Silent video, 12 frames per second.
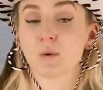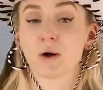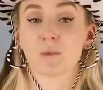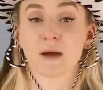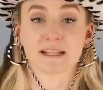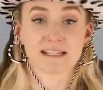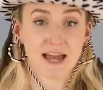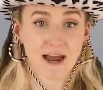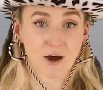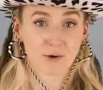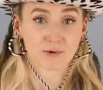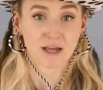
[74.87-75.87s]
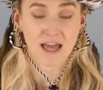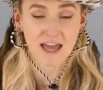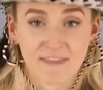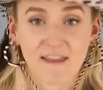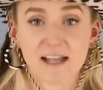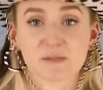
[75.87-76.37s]
what went down.
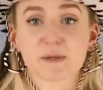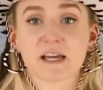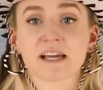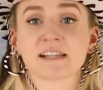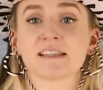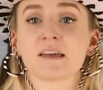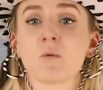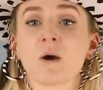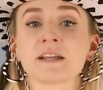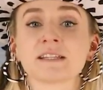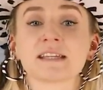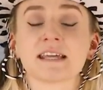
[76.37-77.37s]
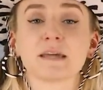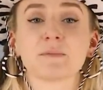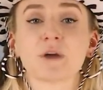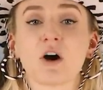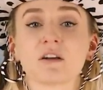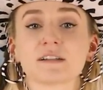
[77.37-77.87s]
That's because they wanted to keep
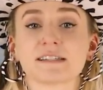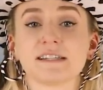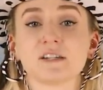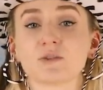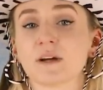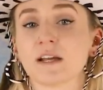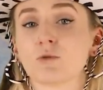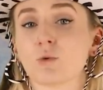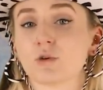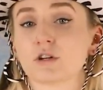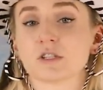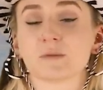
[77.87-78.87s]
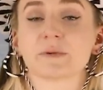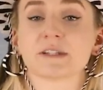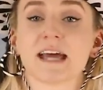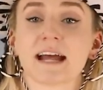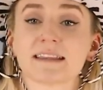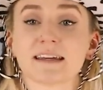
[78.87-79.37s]
it all a secret in order to
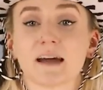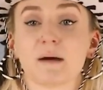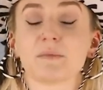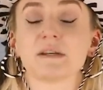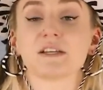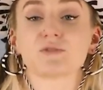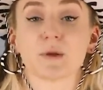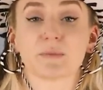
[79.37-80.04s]
protect the company's